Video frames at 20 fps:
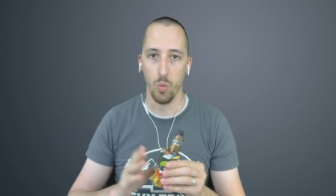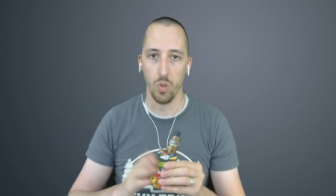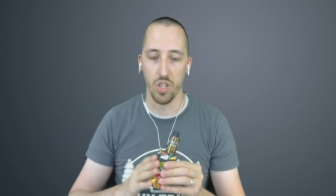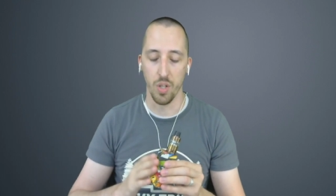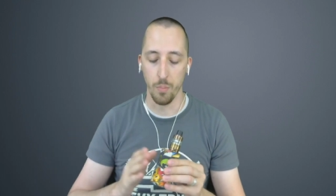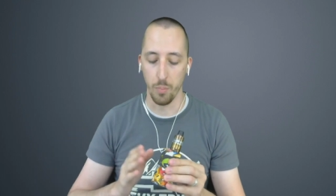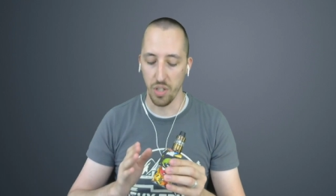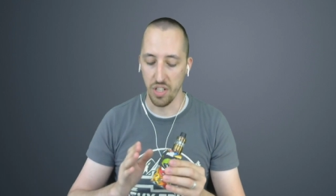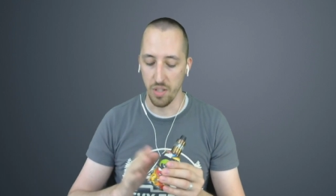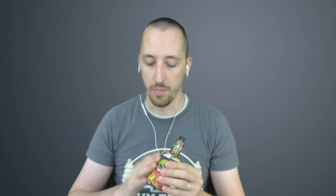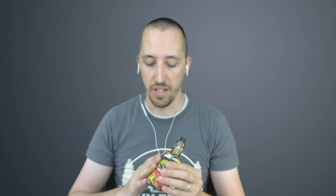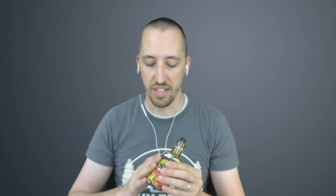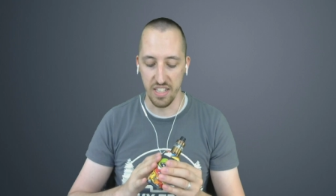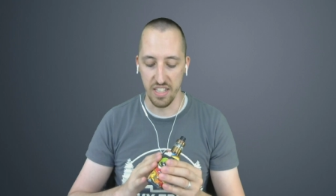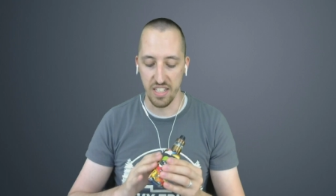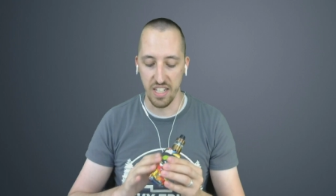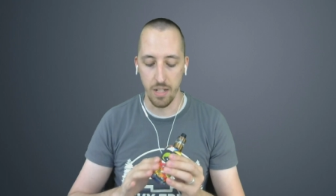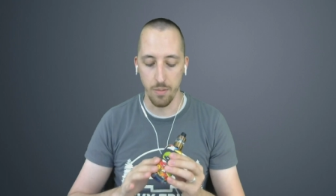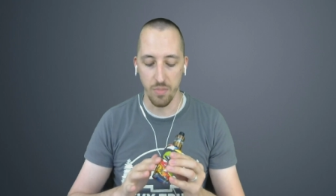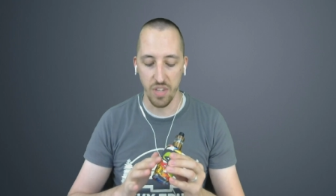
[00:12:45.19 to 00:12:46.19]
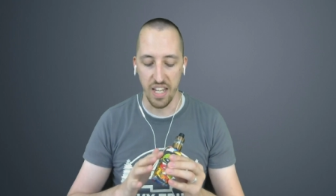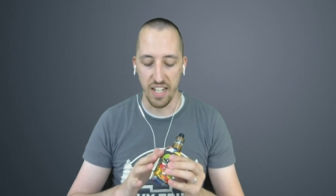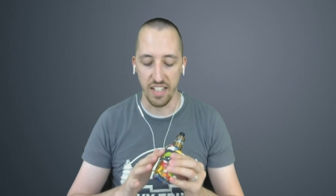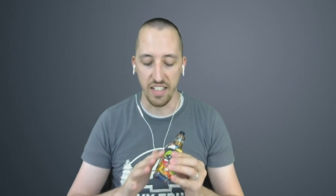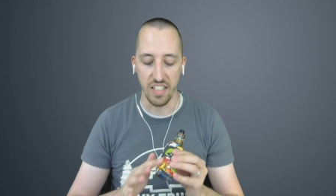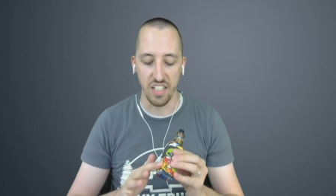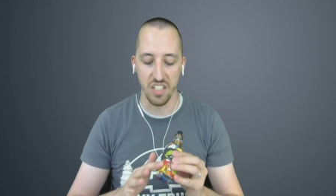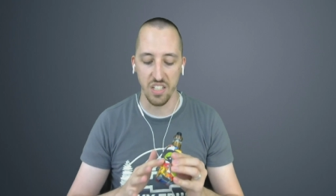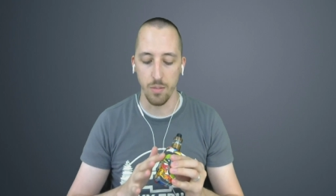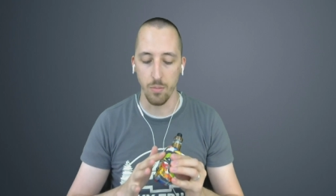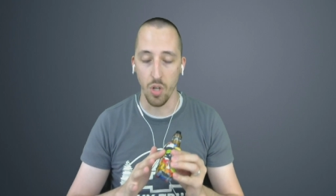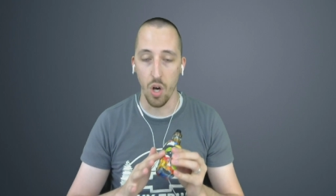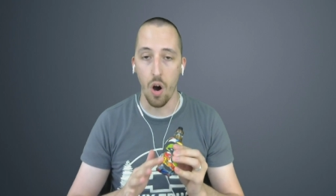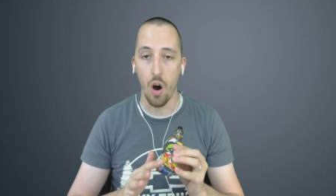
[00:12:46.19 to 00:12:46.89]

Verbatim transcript: complained about the same thing and they seem to